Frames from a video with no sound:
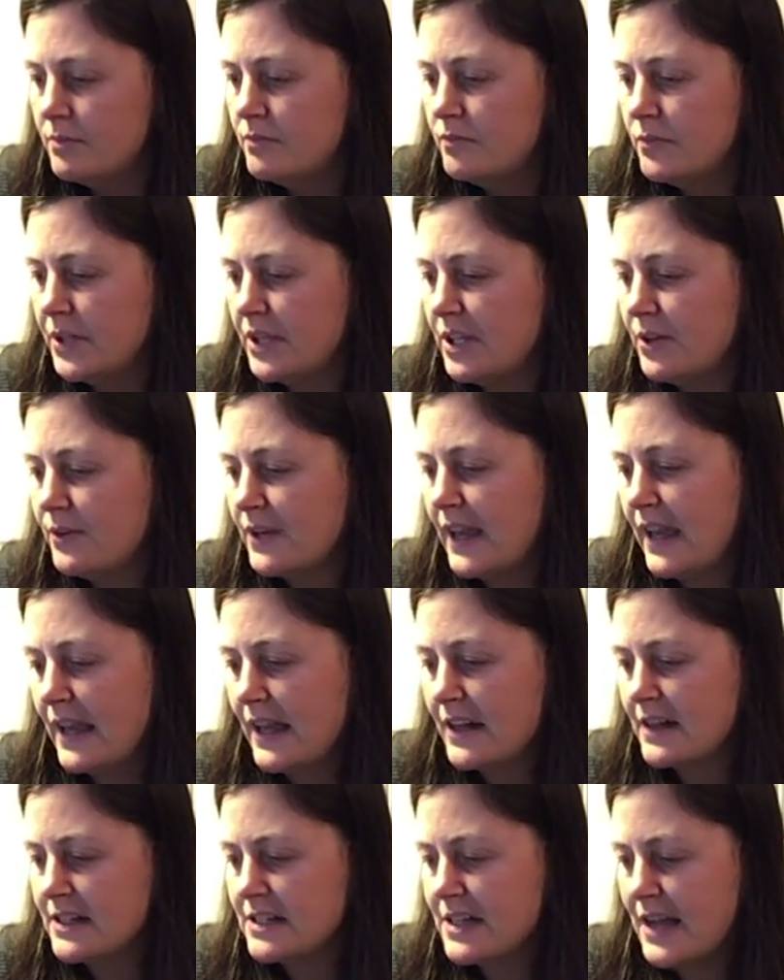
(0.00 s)
but you
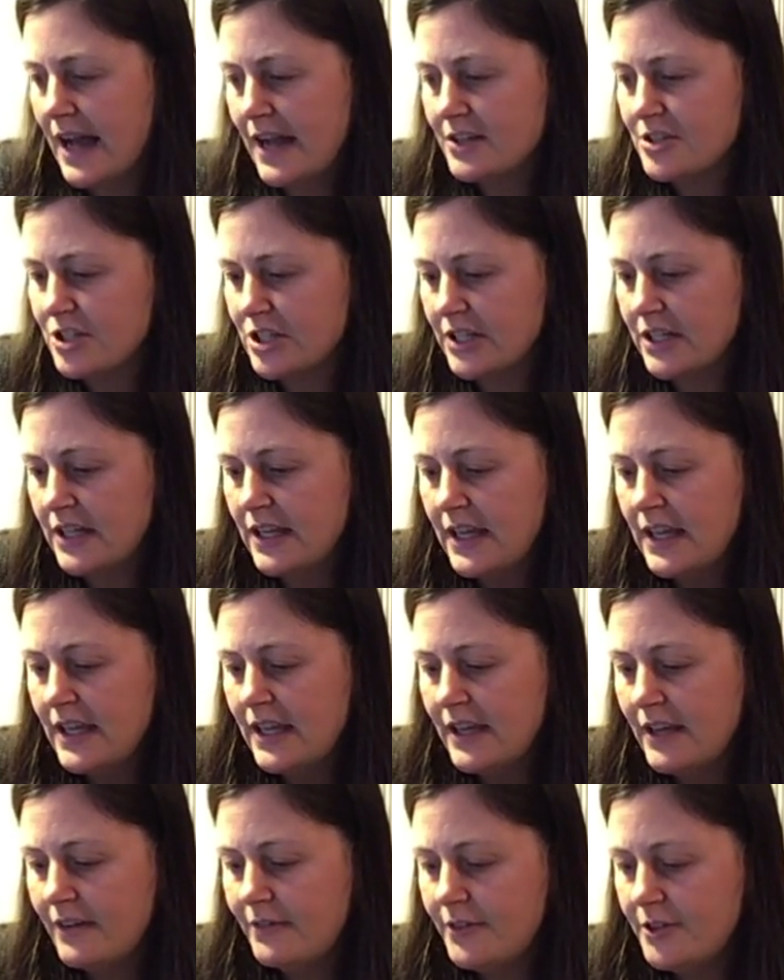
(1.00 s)
can attach it.
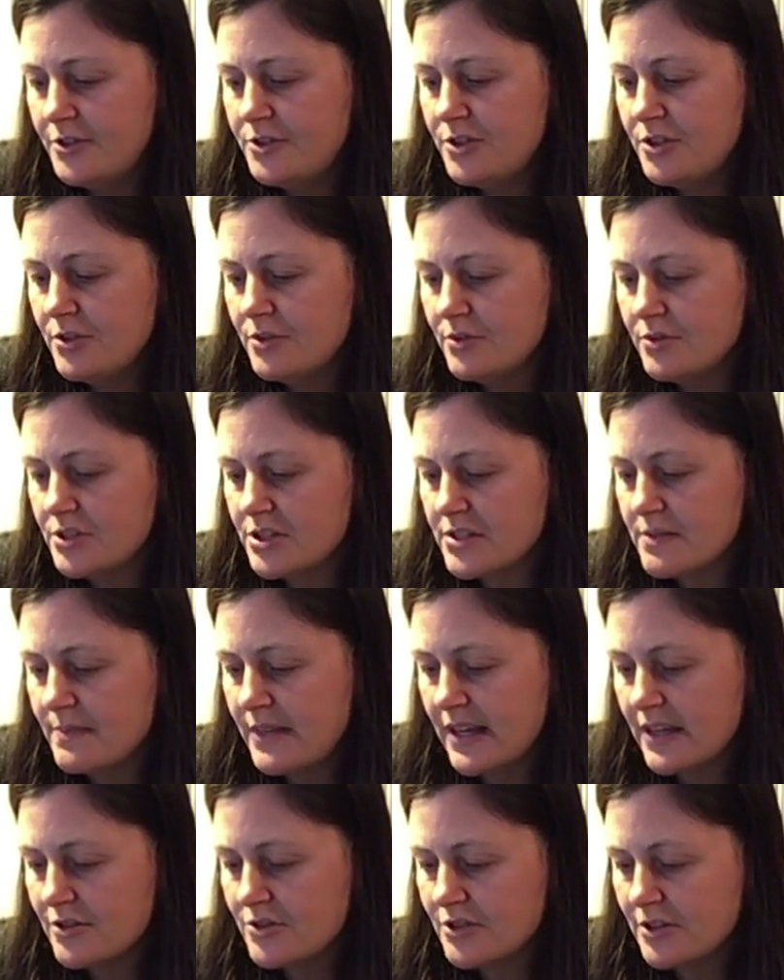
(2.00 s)
If you do, just
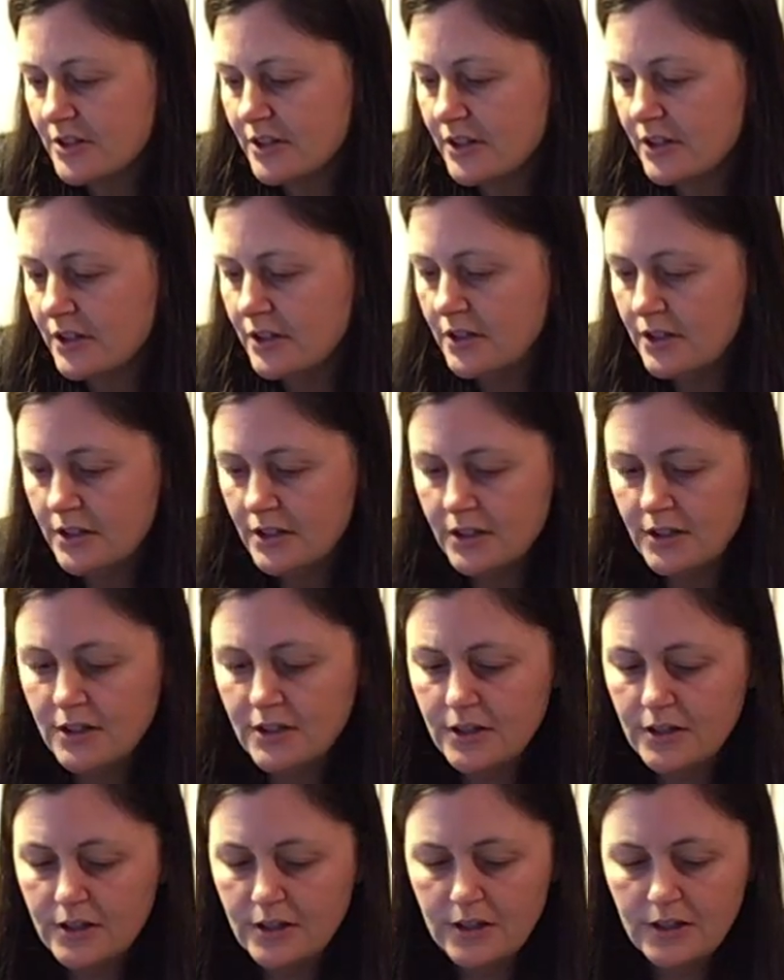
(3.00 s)
make sure
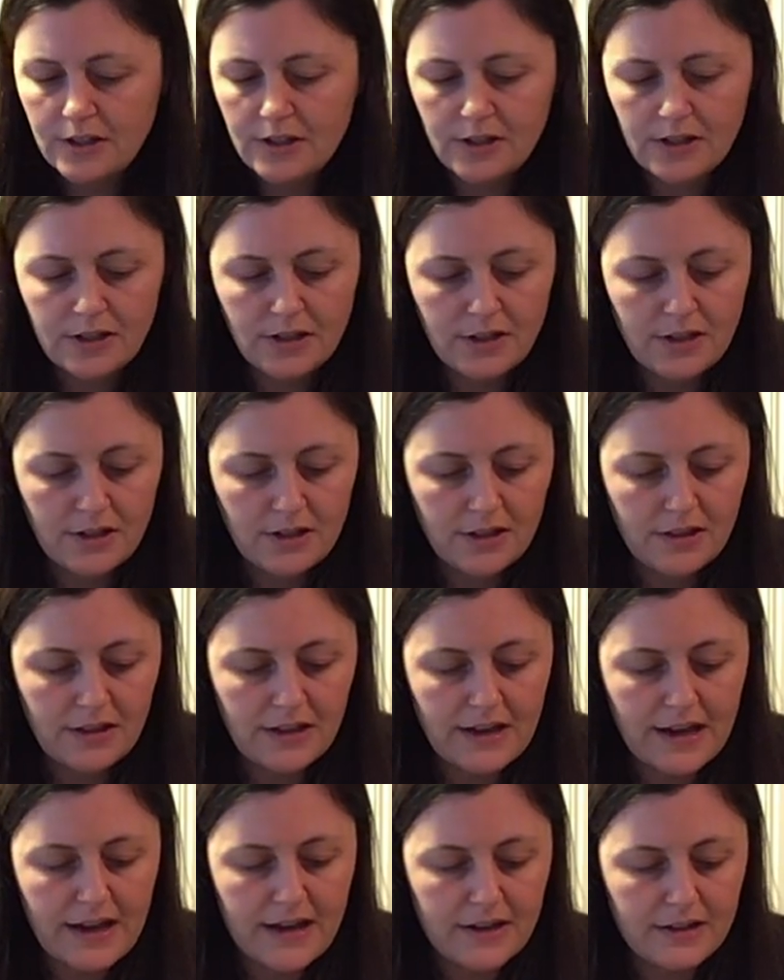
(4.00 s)

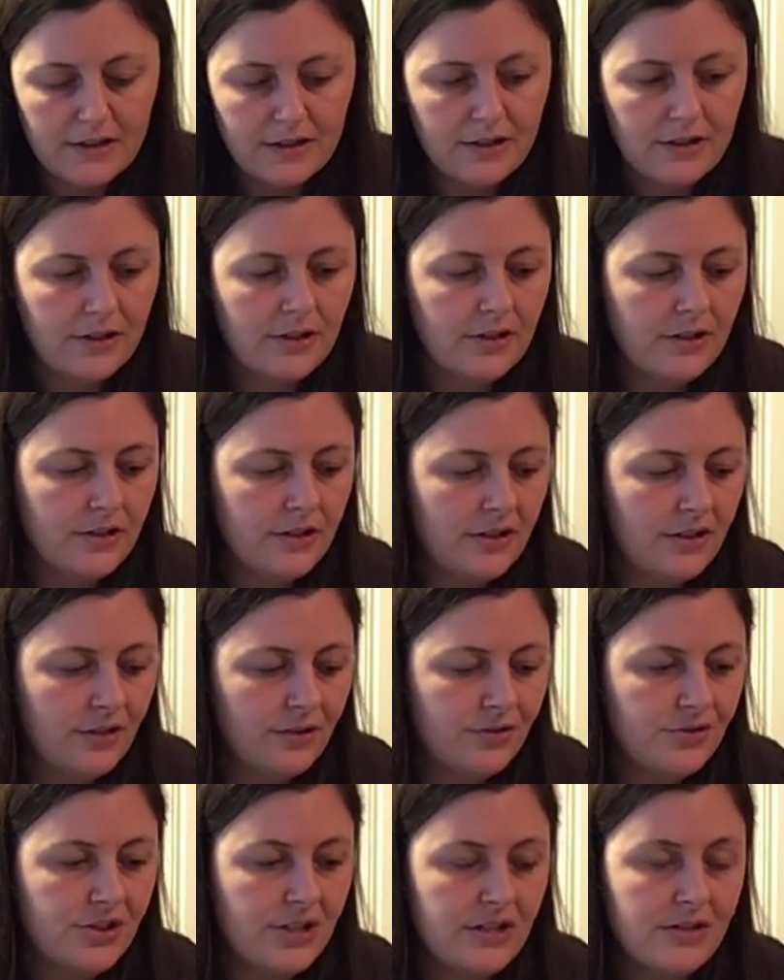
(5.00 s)
that
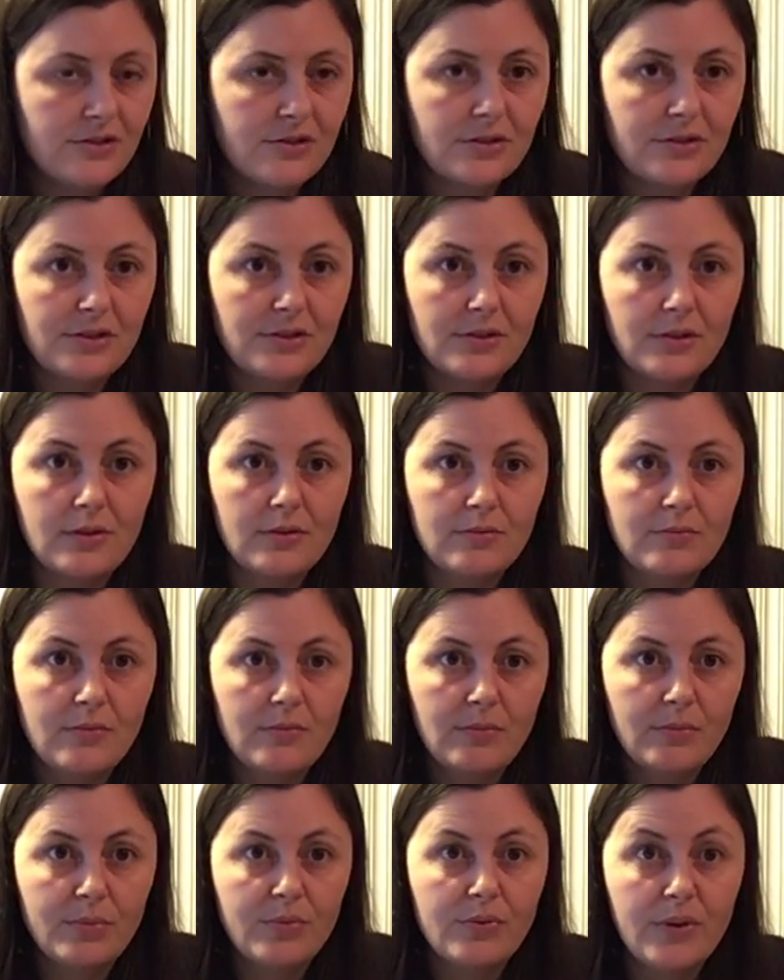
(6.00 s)
you're gentle, you don't
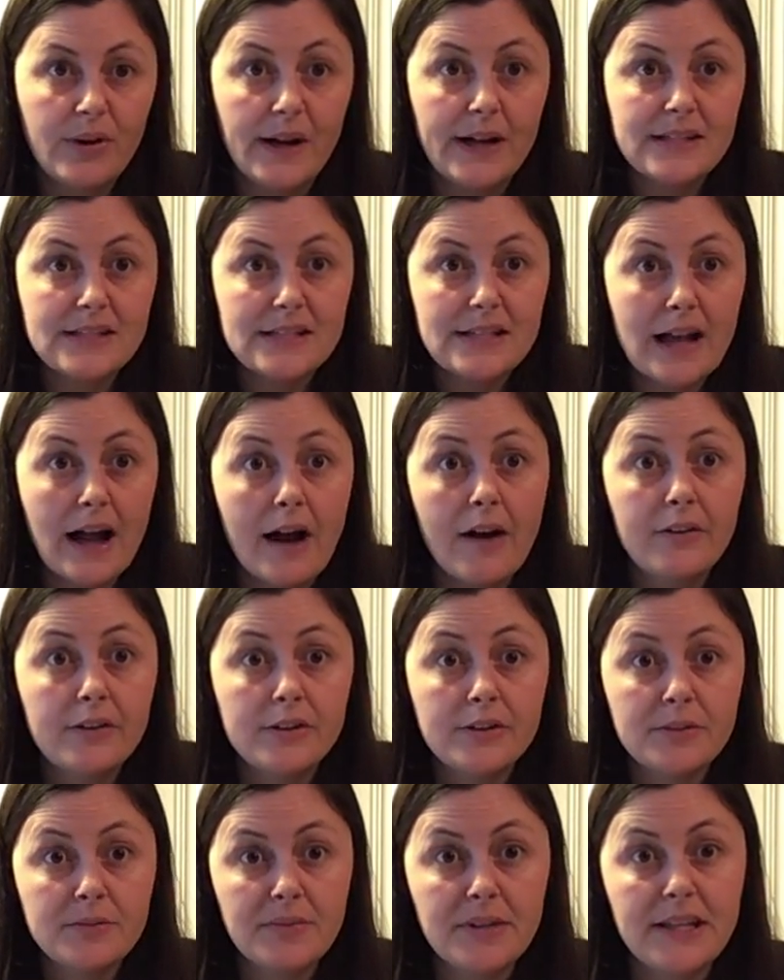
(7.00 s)
press down
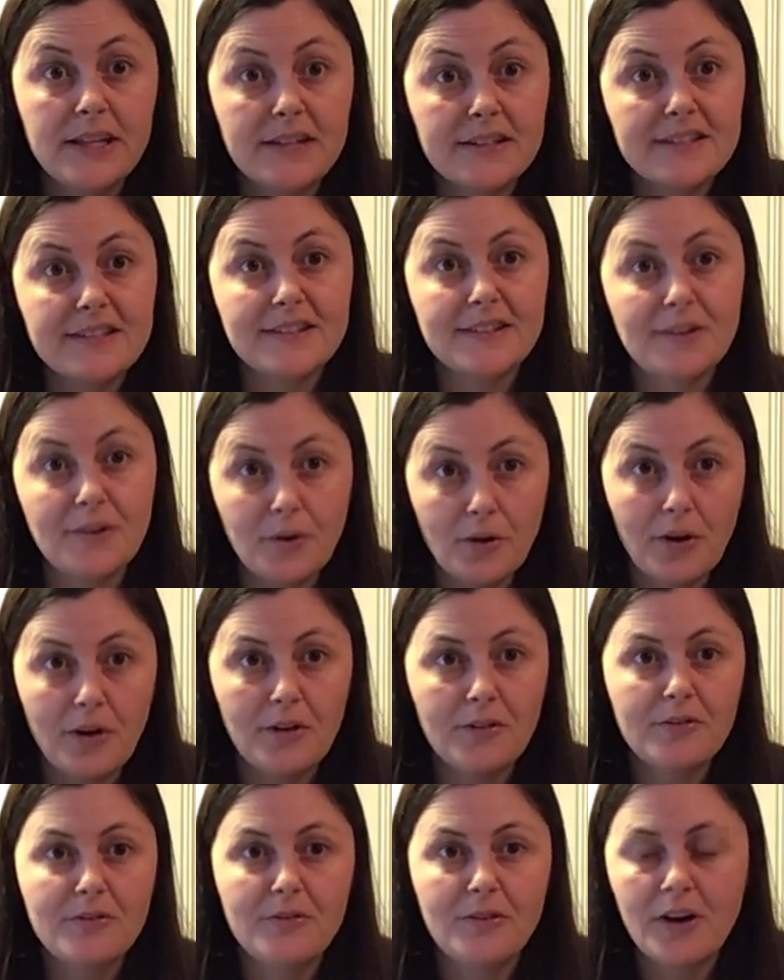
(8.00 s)
because it'll
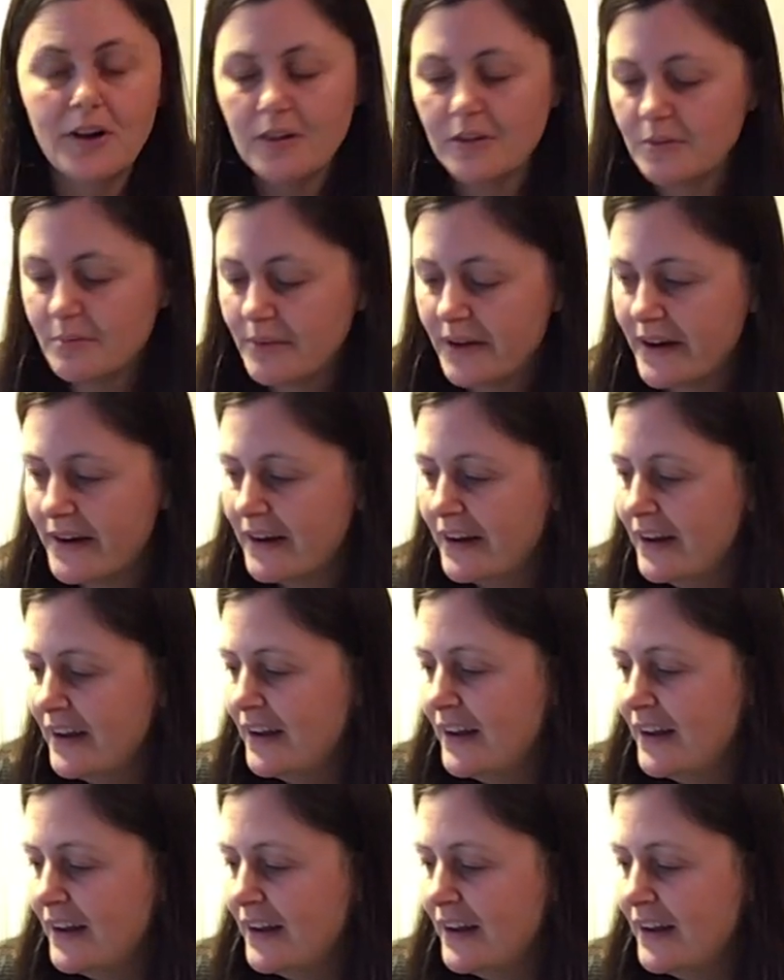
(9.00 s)
all fall apart.